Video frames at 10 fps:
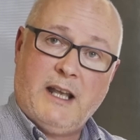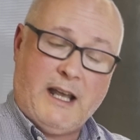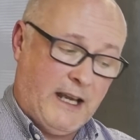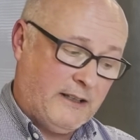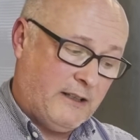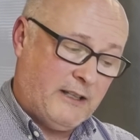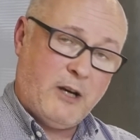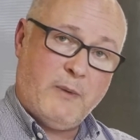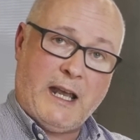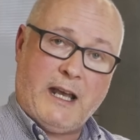And now
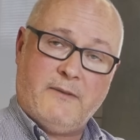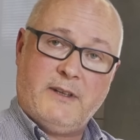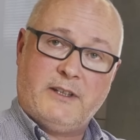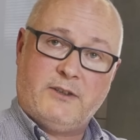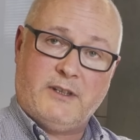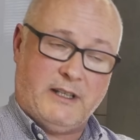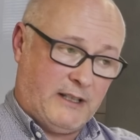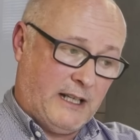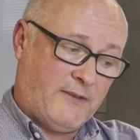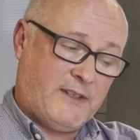we have the
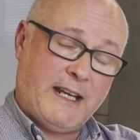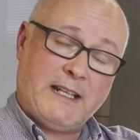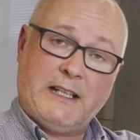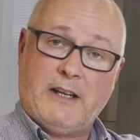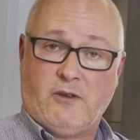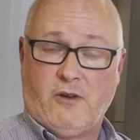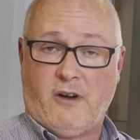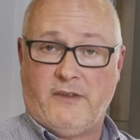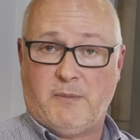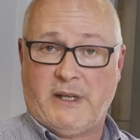kind of second level
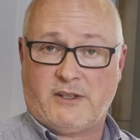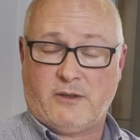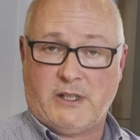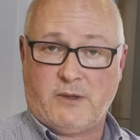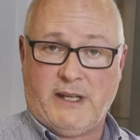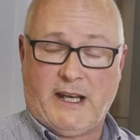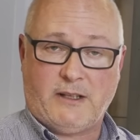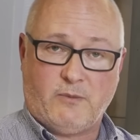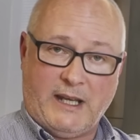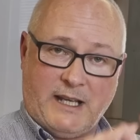of the picture which we
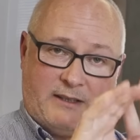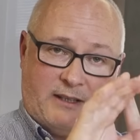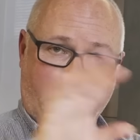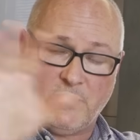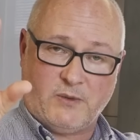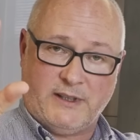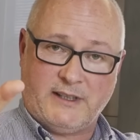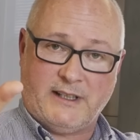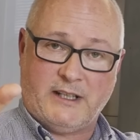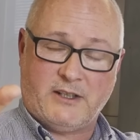had. We had the numbers 1
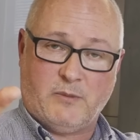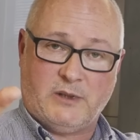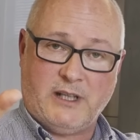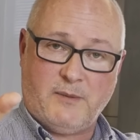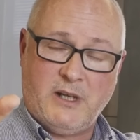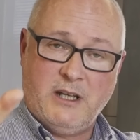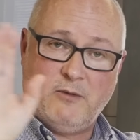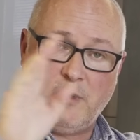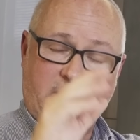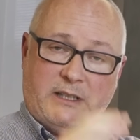to 9 jumbled up.
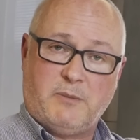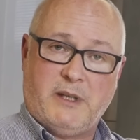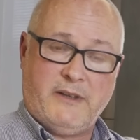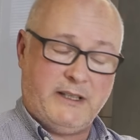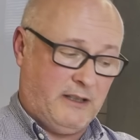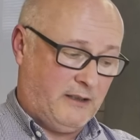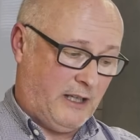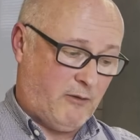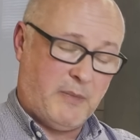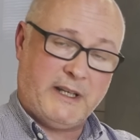We picked a pivot.
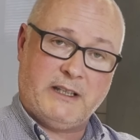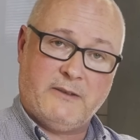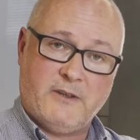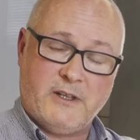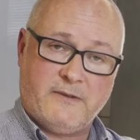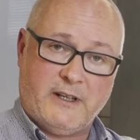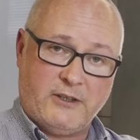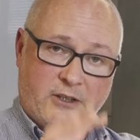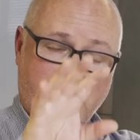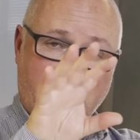Now we're picking the first
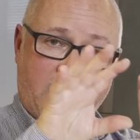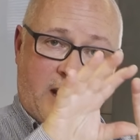value.